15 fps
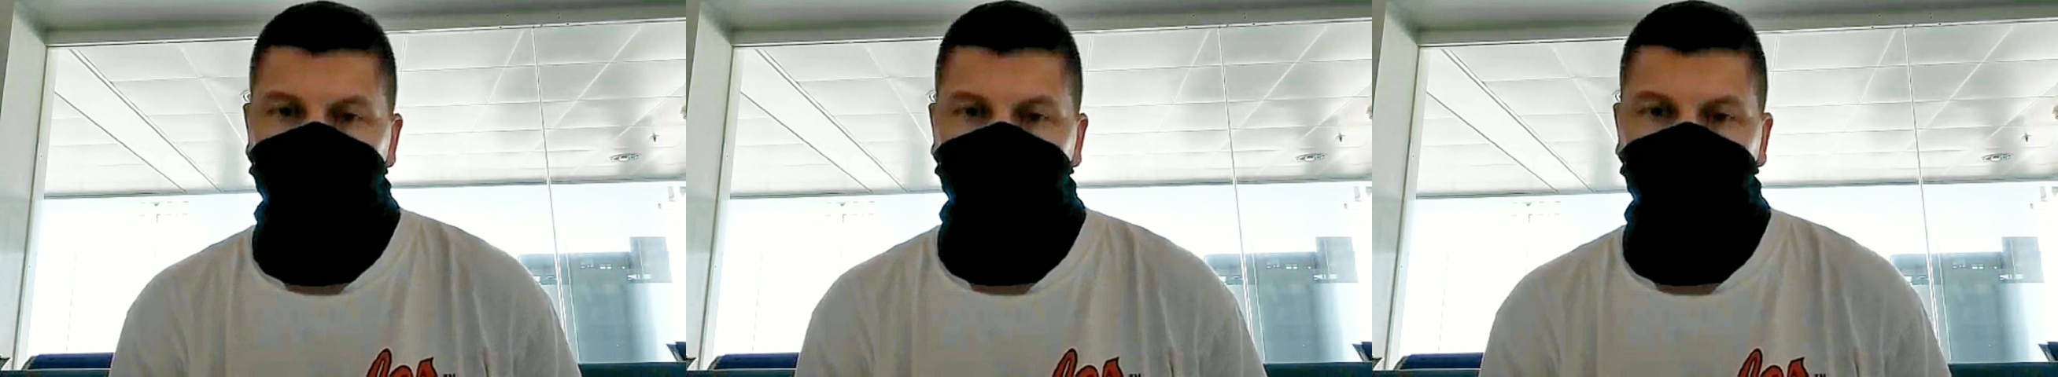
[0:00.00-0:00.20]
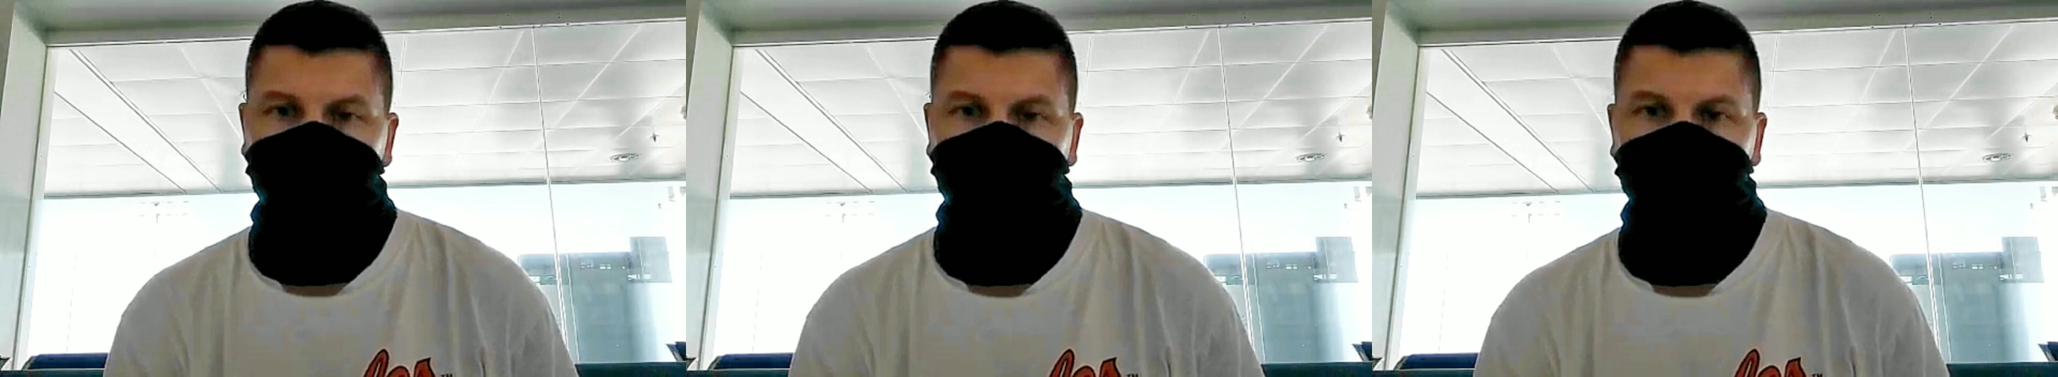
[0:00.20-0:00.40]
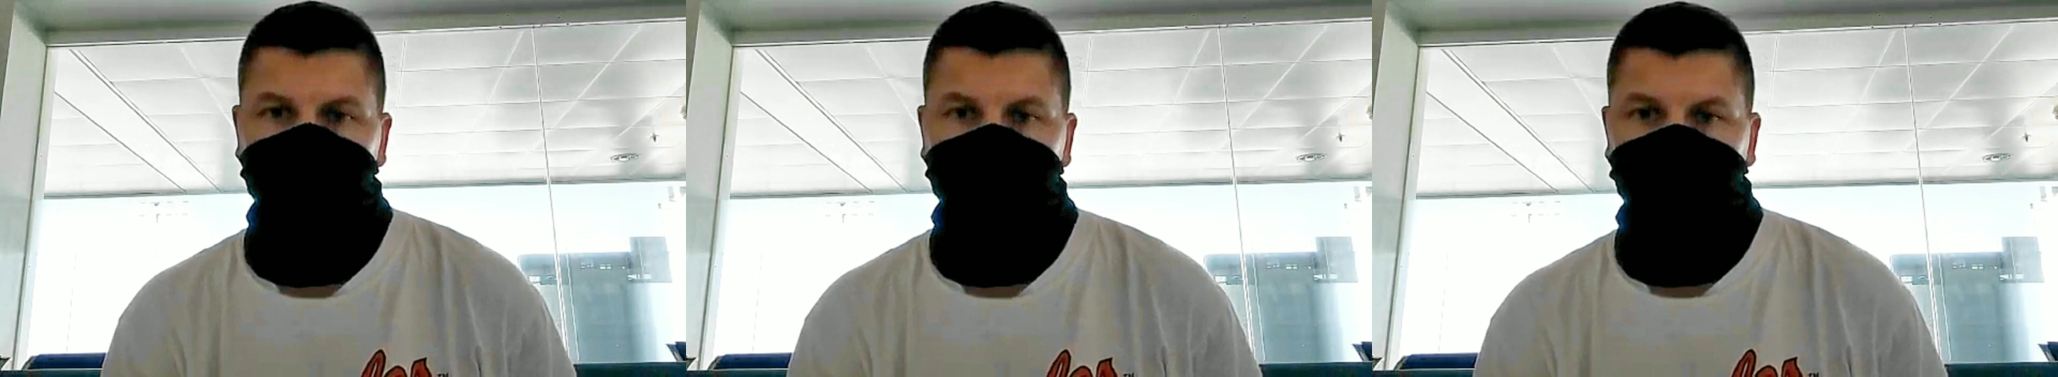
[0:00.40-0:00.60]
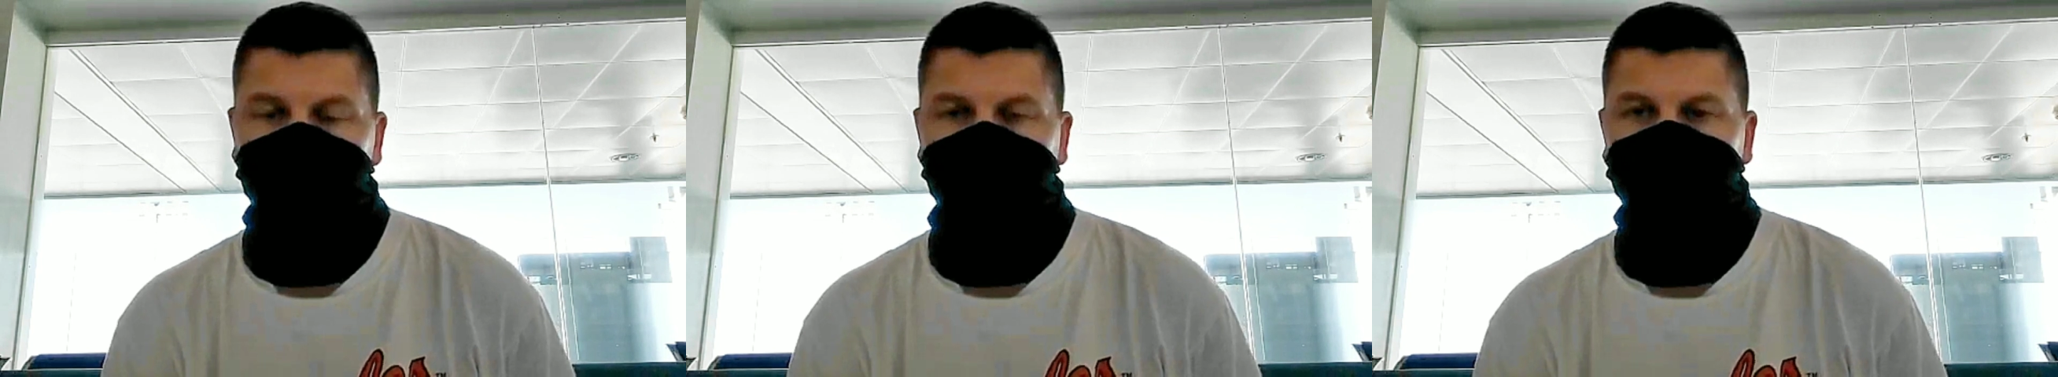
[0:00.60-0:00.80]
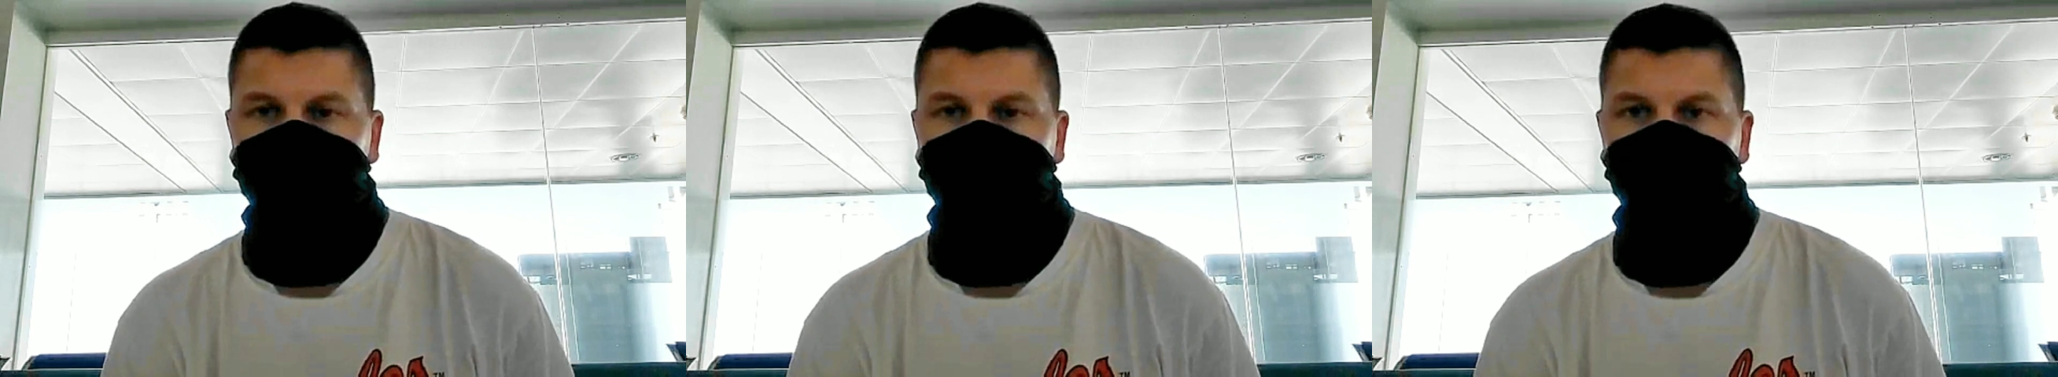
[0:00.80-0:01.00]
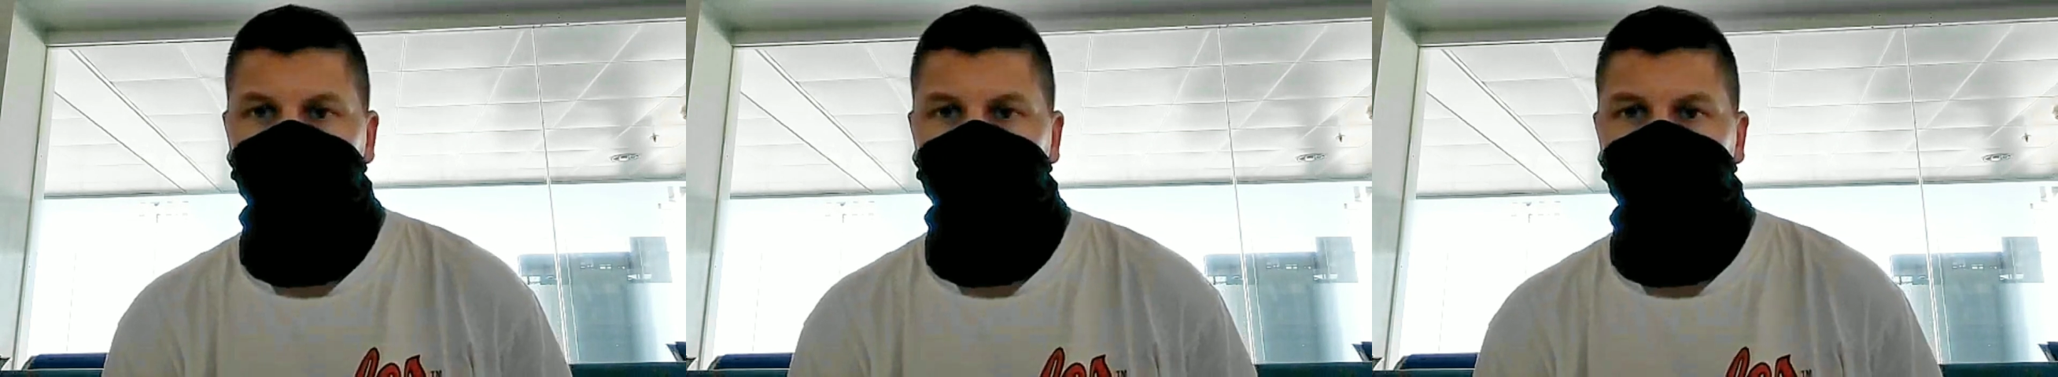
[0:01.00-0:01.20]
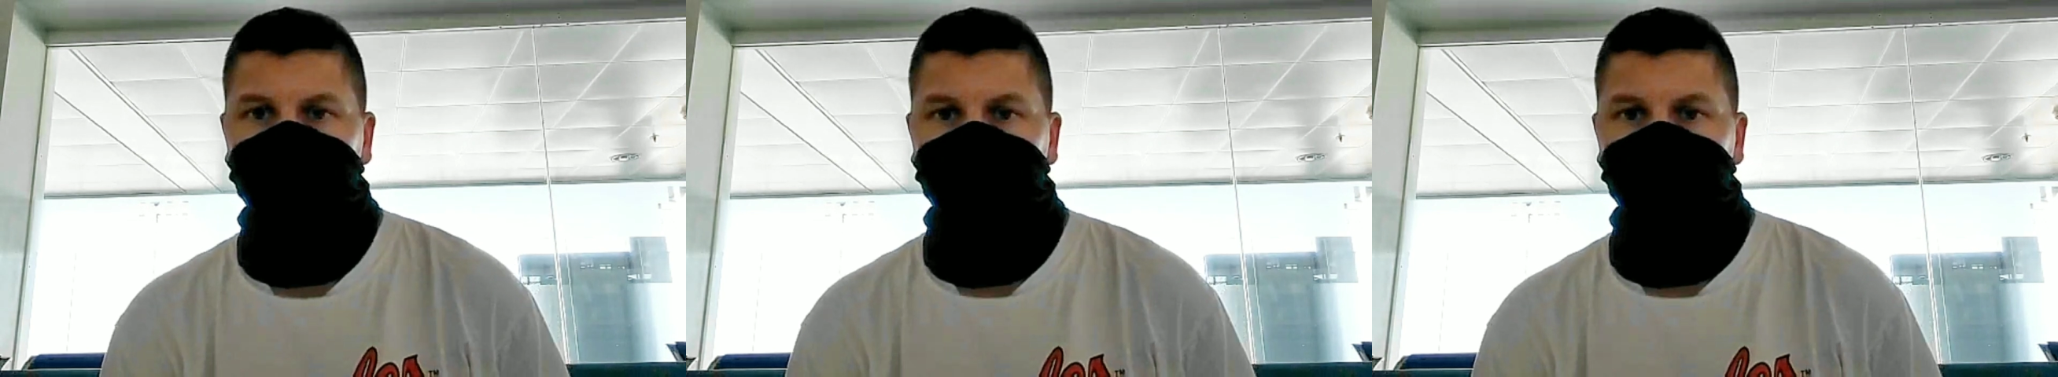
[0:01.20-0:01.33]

to either domestic,